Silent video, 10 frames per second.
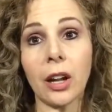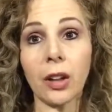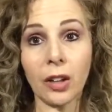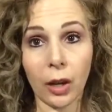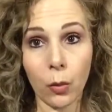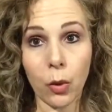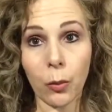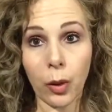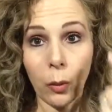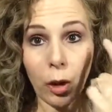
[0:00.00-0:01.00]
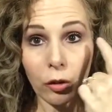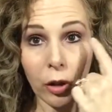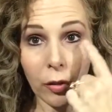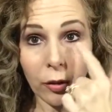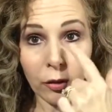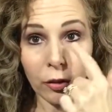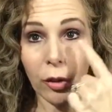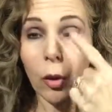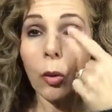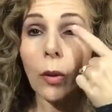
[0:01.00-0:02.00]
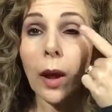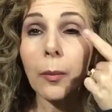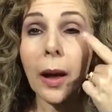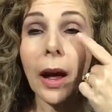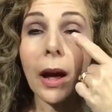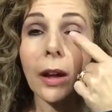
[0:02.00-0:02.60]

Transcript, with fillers: I'll take a warm wet washcloth and just go around my